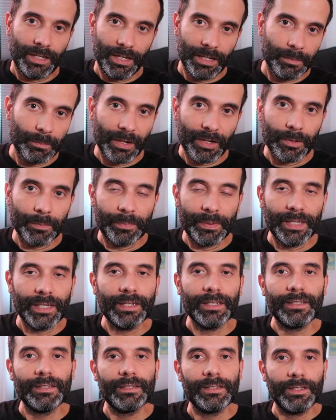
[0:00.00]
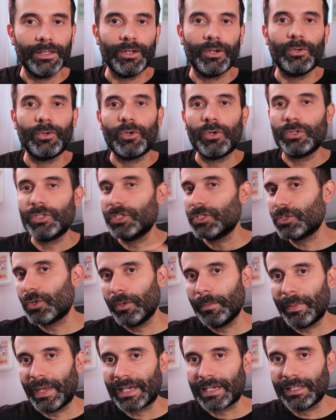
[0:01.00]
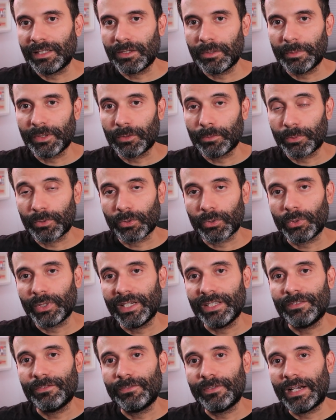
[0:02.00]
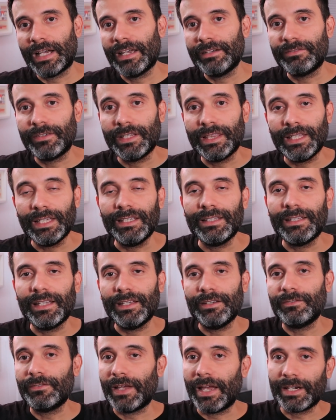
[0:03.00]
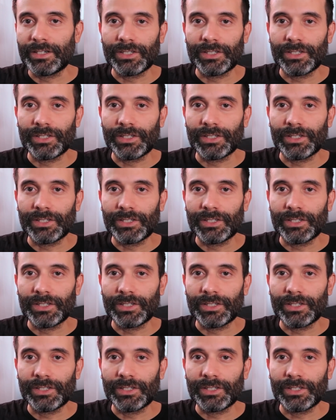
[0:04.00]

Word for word: In my opinion, you know, just going back a little bit on Procreate 5, I think they've